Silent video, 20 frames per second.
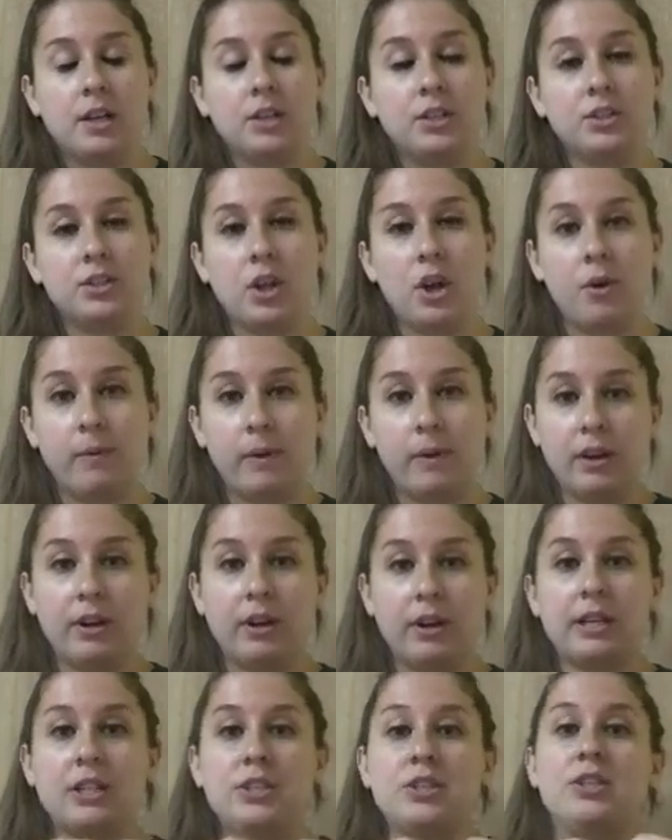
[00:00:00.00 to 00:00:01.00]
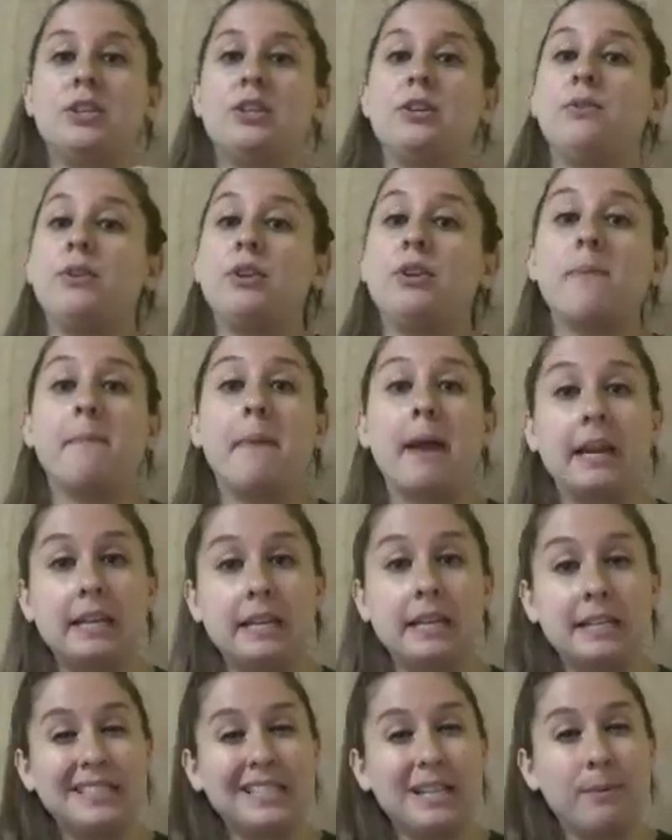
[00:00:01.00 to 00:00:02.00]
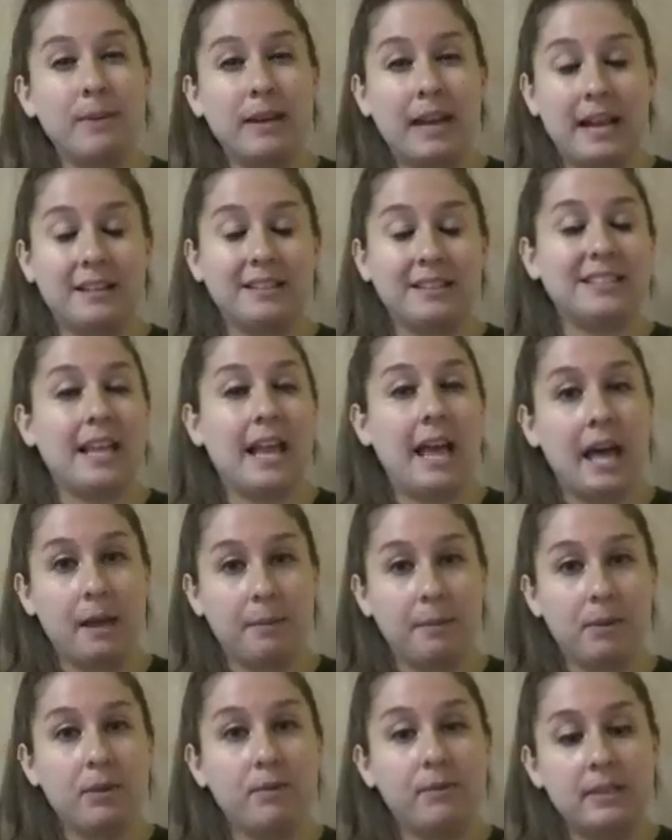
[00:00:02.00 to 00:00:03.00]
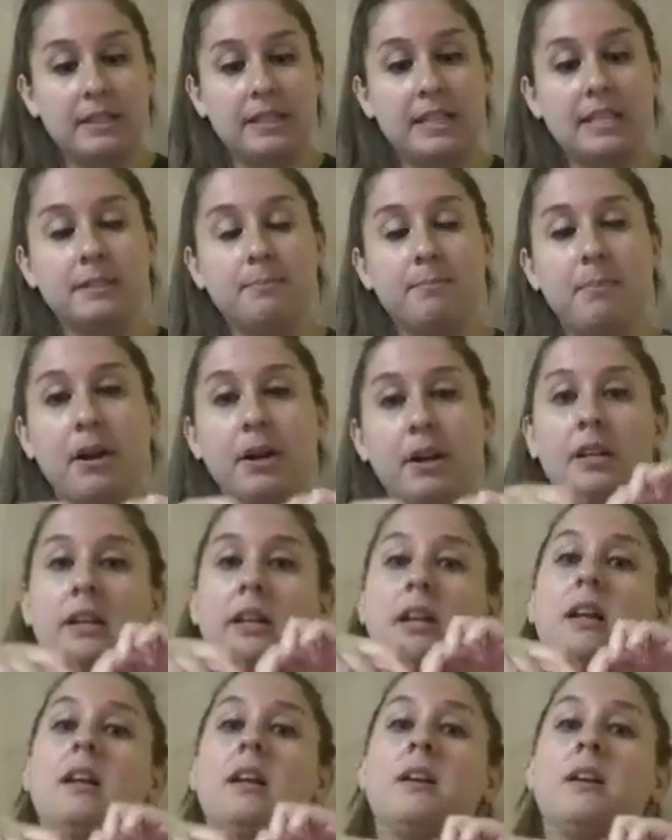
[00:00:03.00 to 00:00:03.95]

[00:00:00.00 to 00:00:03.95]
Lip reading: So what you're going to do, you might need someone else to help you with this part.